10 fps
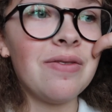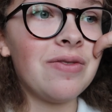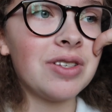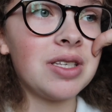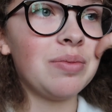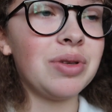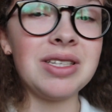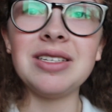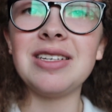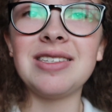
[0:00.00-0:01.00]
for
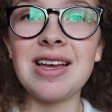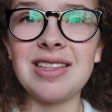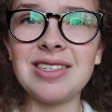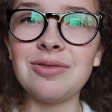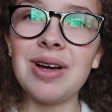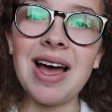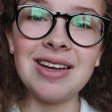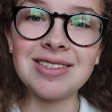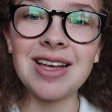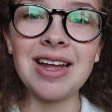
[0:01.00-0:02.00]
simplicity's sake, this is what I
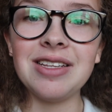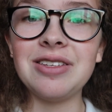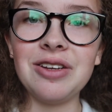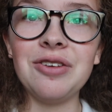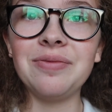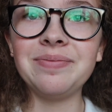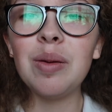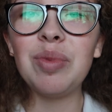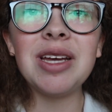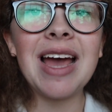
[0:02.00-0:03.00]
decided to do.
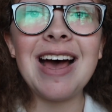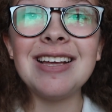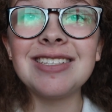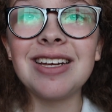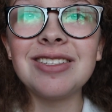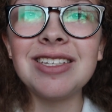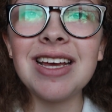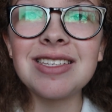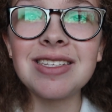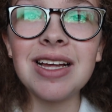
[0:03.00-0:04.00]
But yeah, so
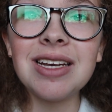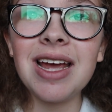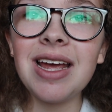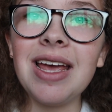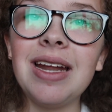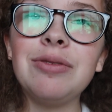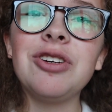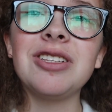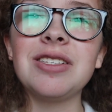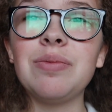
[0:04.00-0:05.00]
today's Sunday and I'm
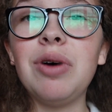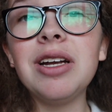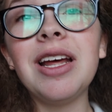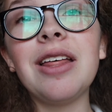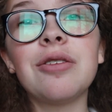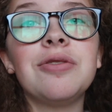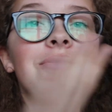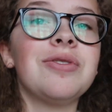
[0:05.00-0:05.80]
doing this Monday through